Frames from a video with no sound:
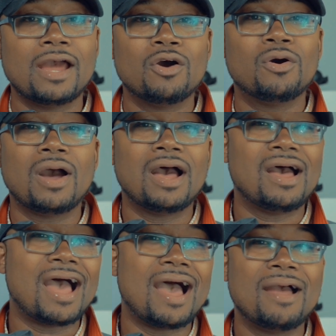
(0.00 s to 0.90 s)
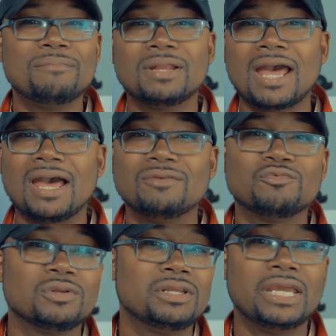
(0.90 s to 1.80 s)
Now, I'm not
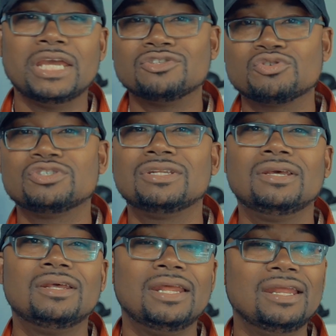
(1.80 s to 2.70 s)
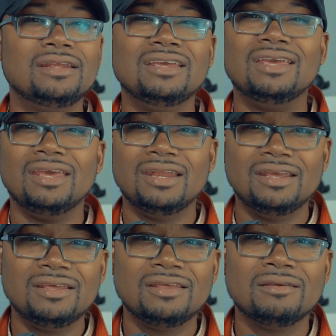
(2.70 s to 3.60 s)
really interested in
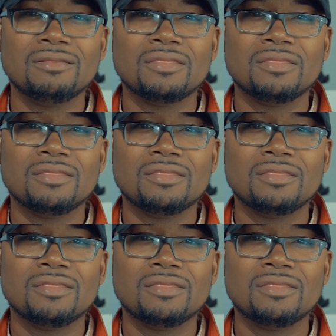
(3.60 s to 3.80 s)
getting